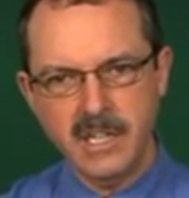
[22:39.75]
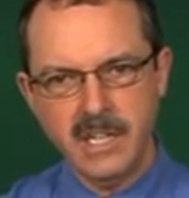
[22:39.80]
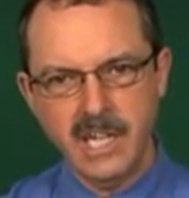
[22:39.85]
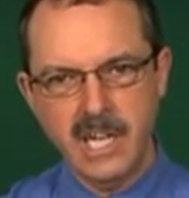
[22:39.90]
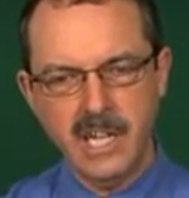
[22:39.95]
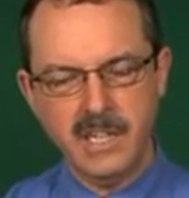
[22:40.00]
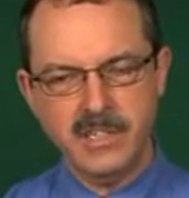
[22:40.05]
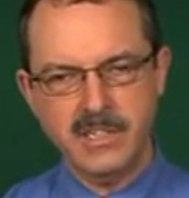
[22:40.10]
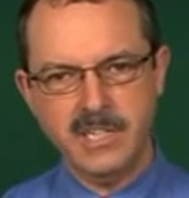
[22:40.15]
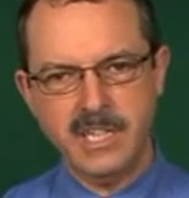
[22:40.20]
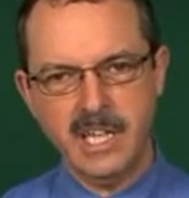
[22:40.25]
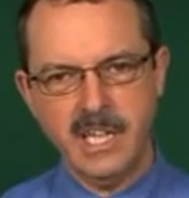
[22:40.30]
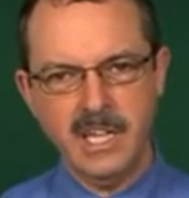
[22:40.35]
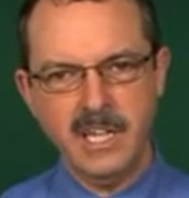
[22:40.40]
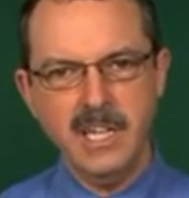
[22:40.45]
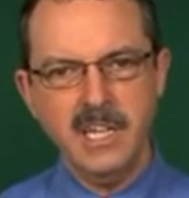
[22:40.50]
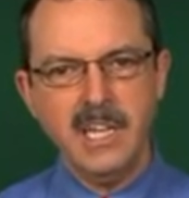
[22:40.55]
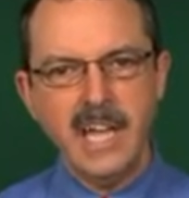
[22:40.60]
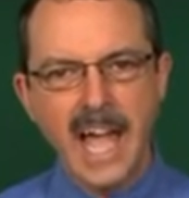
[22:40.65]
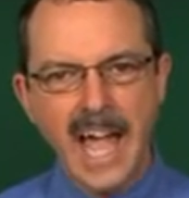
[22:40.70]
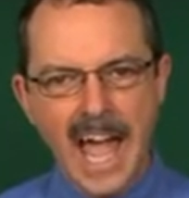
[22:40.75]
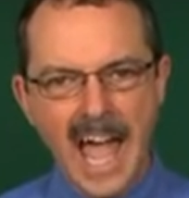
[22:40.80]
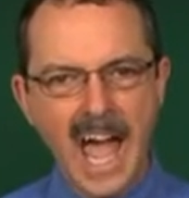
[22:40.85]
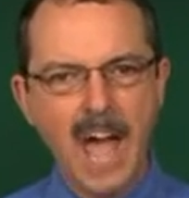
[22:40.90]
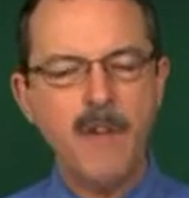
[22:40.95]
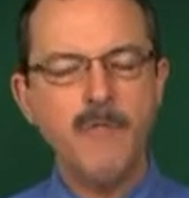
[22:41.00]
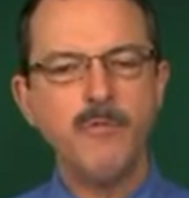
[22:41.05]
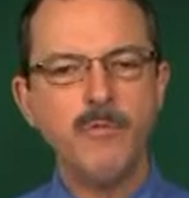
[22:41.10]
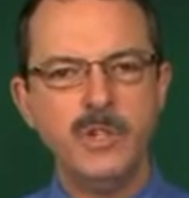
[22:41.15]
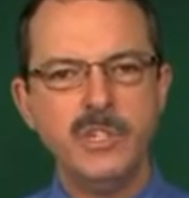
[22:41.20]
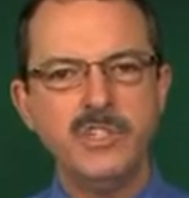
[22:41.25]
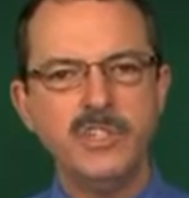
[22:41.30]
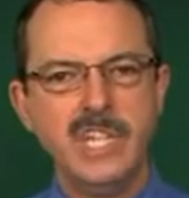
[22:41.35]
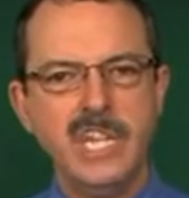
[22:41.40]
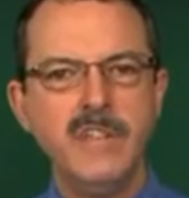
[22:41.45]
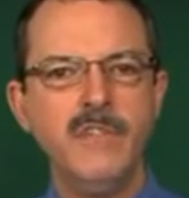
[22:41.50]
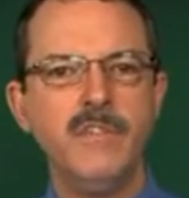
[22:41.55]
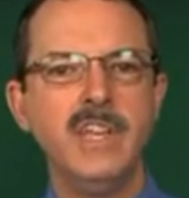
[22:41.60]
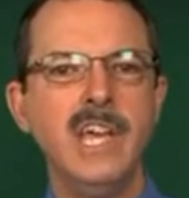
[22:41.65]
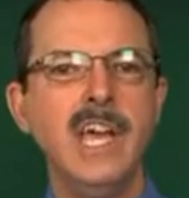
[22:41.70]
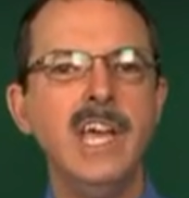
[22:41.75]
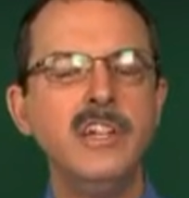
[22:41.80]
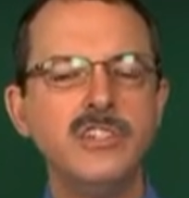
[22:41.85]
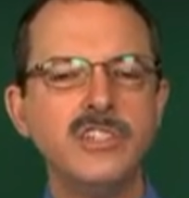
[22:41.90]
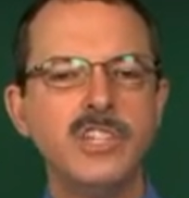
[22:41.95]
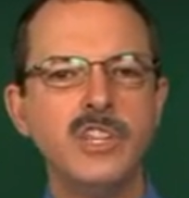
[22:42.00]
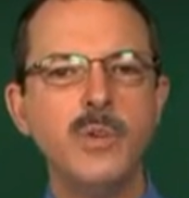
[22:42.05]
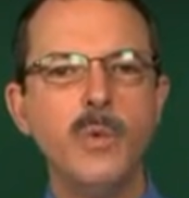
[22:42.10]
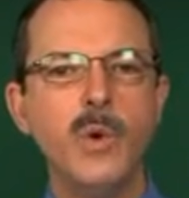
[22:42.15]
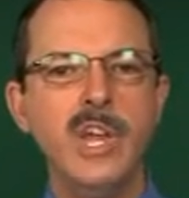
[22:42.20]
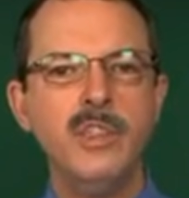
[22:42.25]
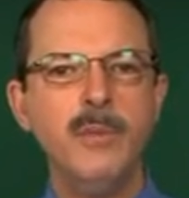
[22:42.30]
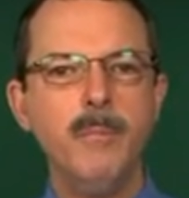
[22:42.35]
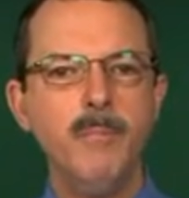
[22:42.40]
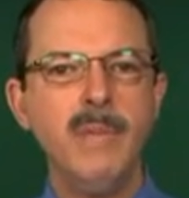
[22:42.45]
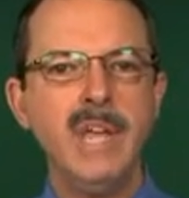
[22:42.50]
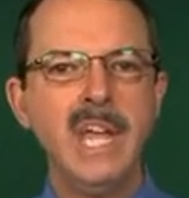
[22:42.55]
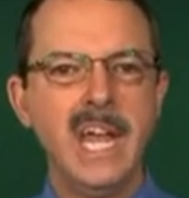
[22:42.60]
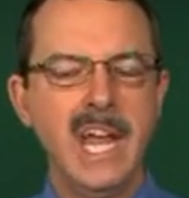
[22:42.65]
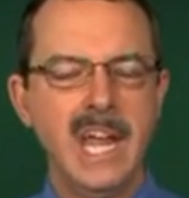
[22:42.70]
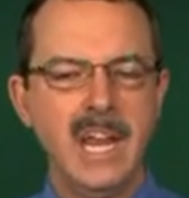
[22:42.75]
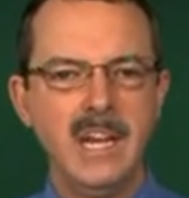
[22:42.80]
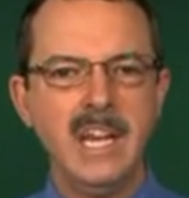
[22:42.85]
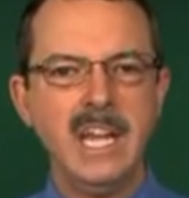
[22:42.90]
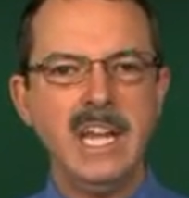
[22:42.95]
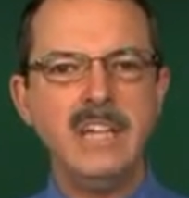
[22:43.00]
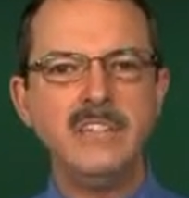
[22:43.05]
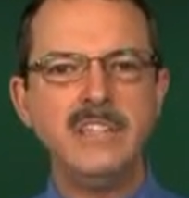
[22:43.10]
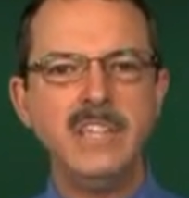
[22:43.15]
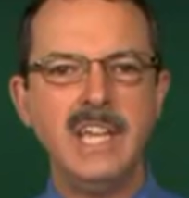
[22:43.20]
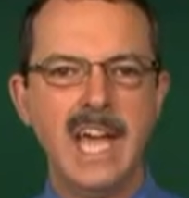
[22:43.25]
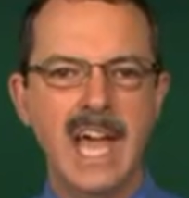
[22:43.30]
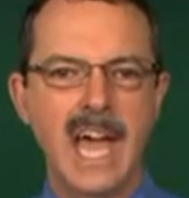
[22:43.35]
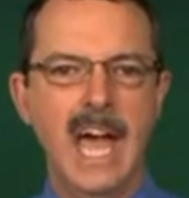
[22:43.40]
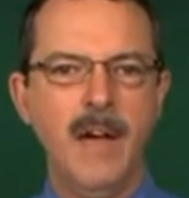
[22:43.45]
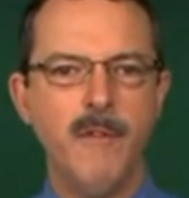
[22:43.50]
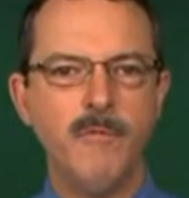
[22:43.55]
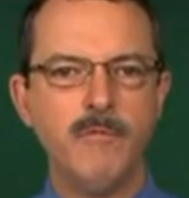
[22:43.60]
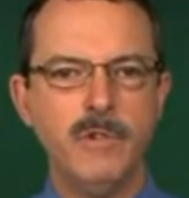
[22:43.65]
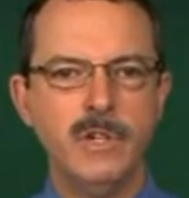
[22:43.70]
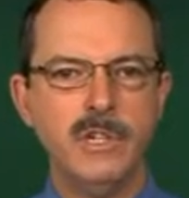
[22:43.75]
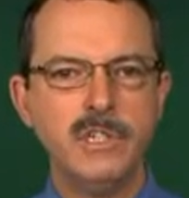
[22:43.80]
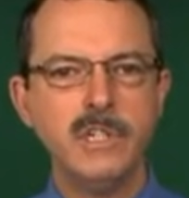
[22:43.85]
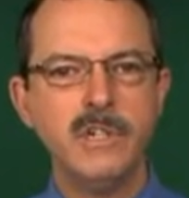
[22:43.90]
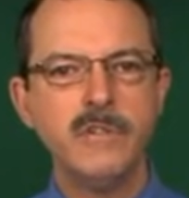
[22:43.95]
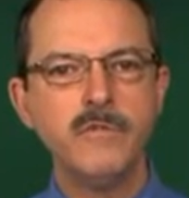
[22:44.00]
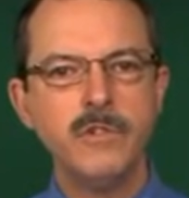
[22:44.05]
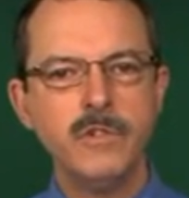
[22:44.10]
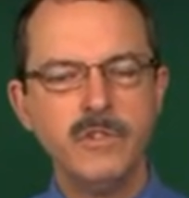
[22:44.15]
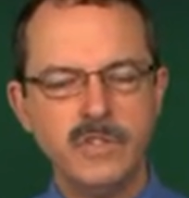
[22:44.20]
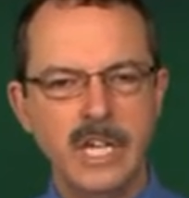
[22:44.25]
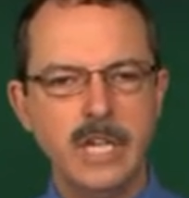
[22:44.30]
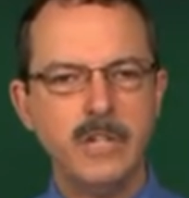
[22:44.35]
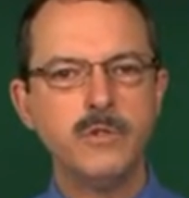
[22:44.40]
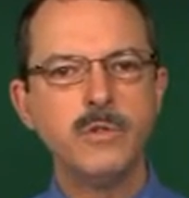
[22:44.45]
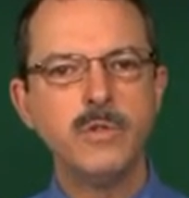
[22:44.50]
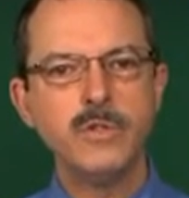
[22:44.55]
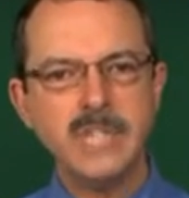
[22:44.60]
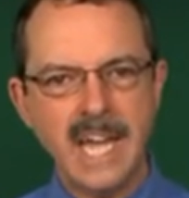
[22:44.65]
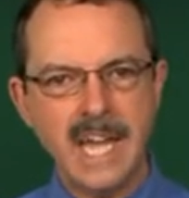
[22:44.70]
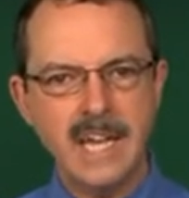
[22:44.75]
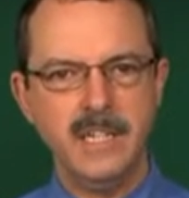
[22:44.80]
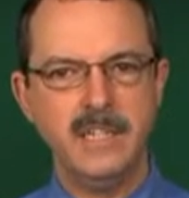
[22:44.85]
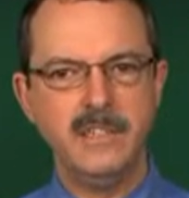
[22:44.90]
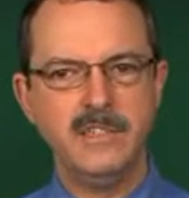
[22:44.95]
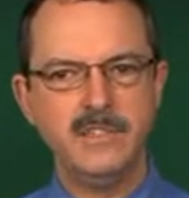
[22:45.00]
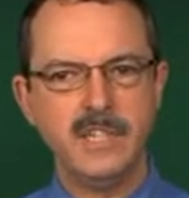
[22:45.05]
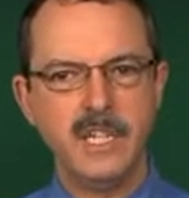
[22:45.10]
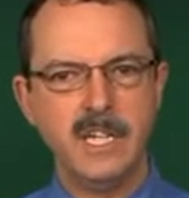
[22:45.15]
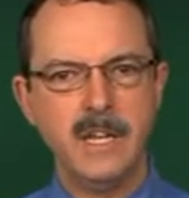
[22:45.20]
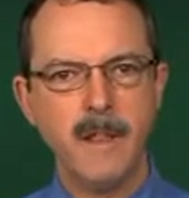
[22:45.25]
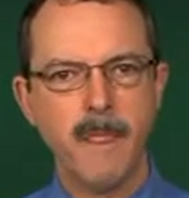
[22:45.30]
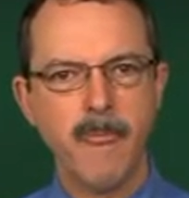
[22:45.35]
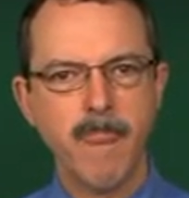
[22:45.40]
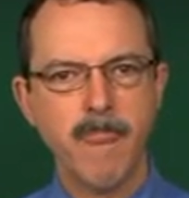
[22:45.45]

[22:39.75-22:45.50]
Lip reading: It's the average deviation the way the mean is the average for central tendency.